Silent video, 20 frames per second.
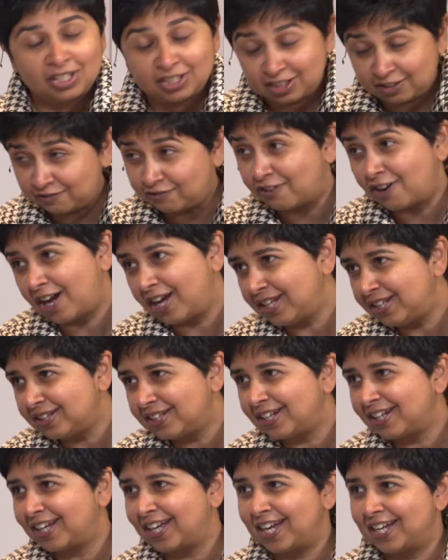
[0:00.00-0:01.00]
define
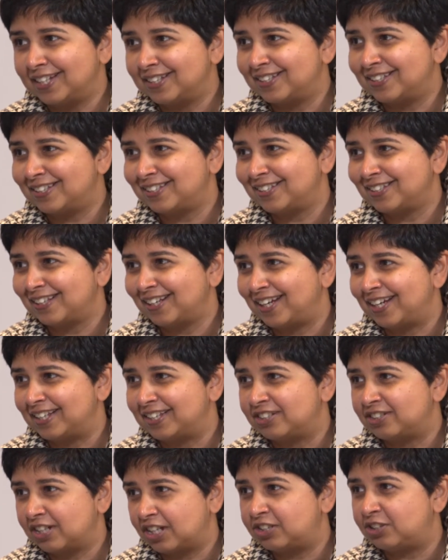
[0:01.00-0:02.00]
the gates
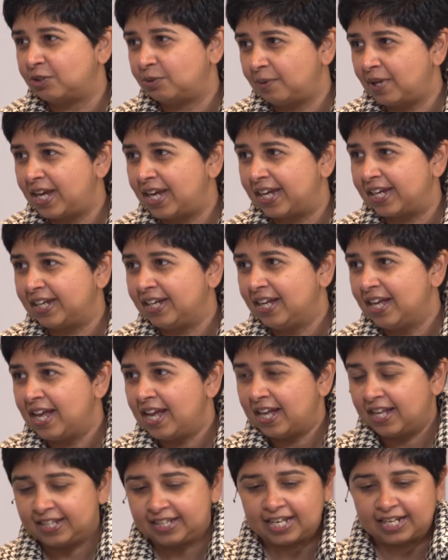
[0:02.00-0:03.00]
in such a way
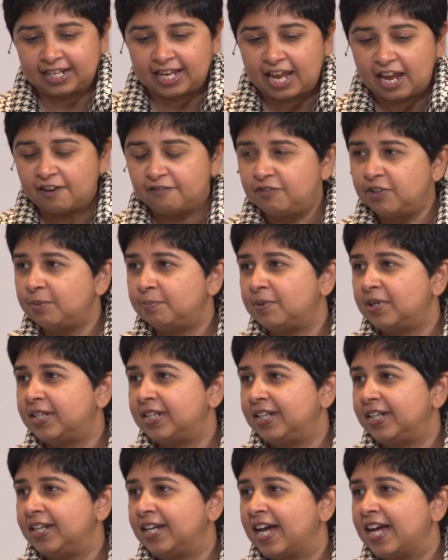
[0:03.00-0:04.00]
that
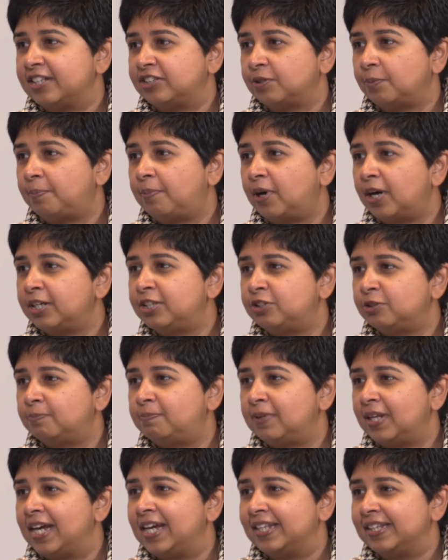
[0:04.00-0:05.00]
everybody has a part to
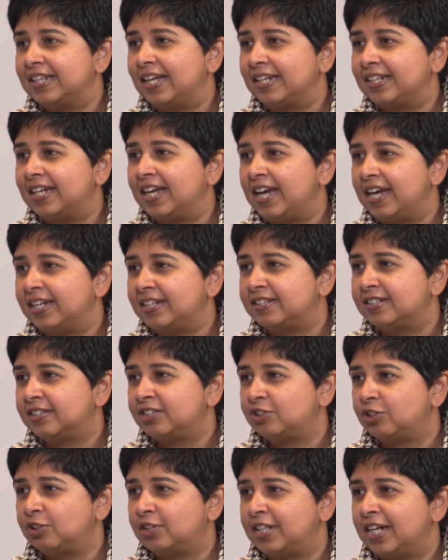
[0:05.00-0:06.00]
play in that gate.
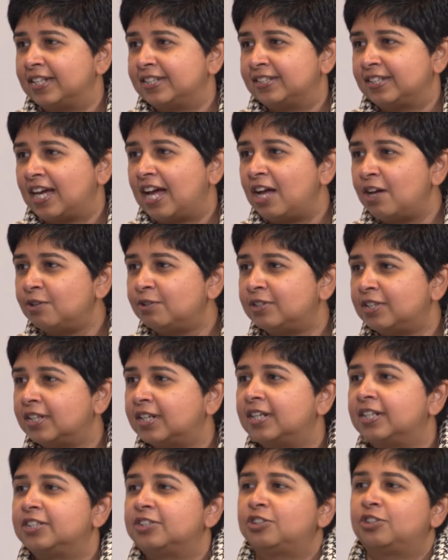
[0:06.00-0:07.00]
So that's how the
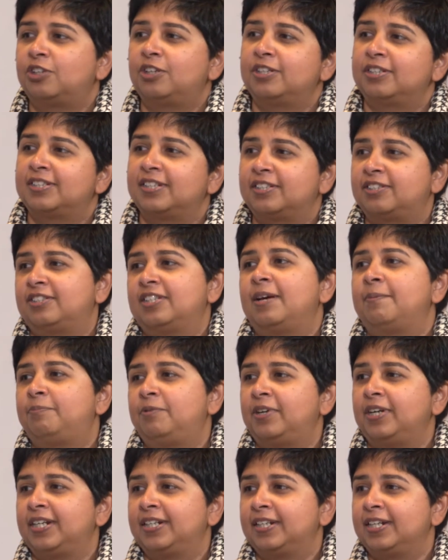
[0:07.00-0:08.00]
concerns are
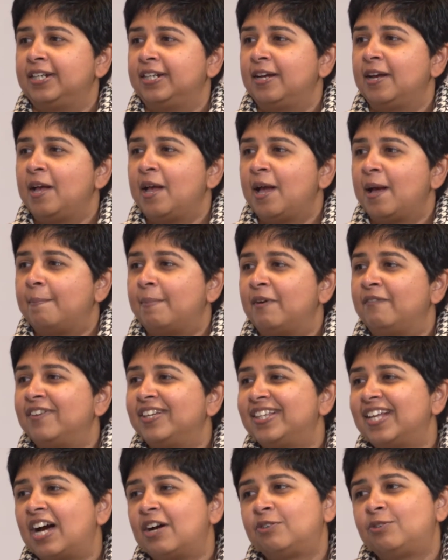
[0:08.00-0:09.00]
separated, but
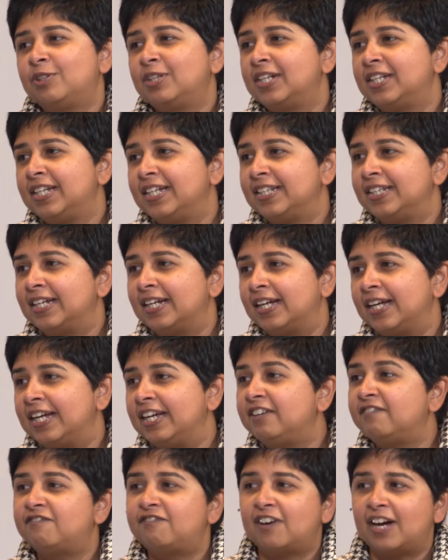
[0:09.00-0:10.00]
without really the
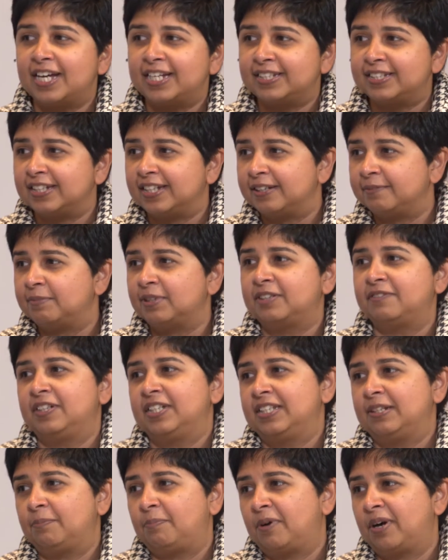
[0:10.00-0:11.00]
infighting
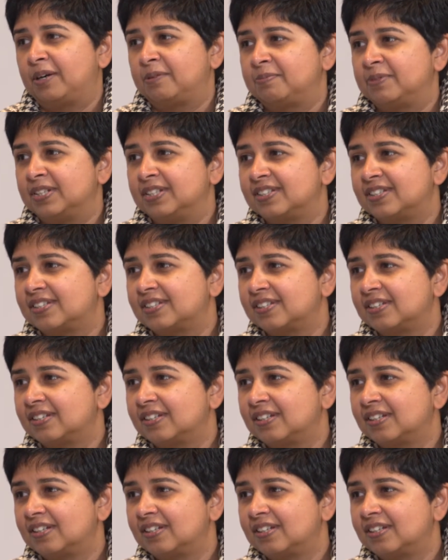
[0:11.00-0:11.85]
between departments.